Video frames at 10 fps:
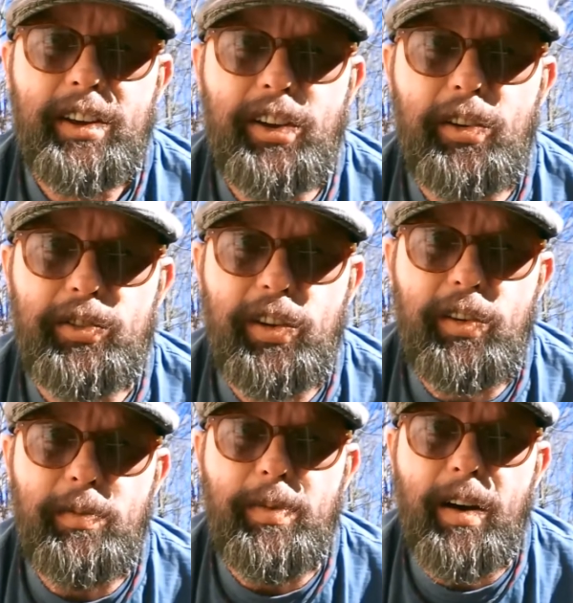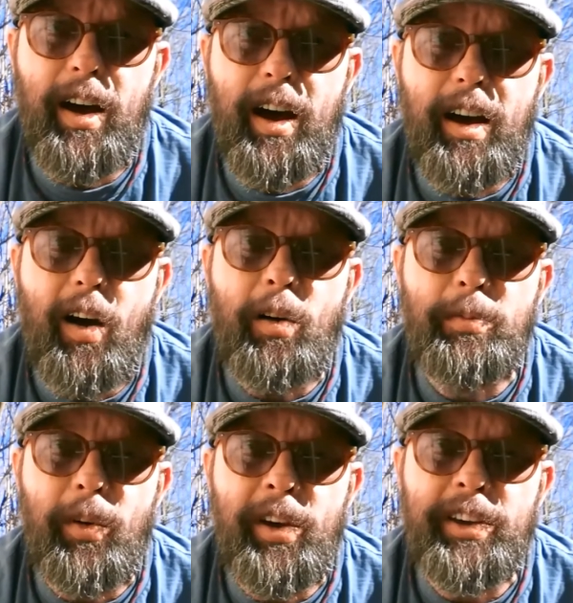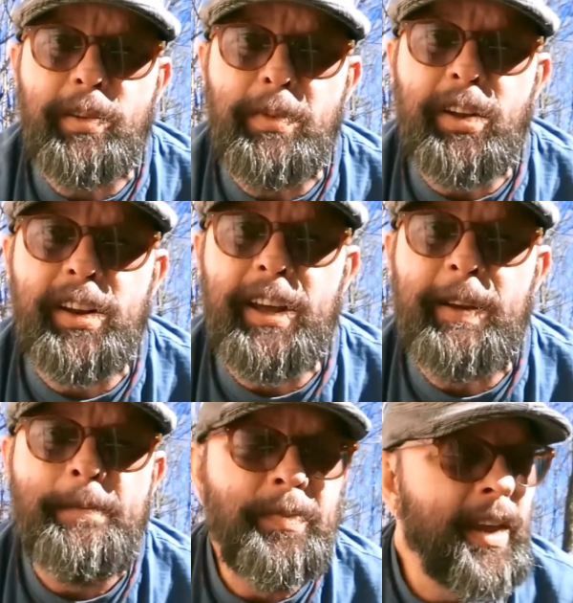YouTube homebrewing community.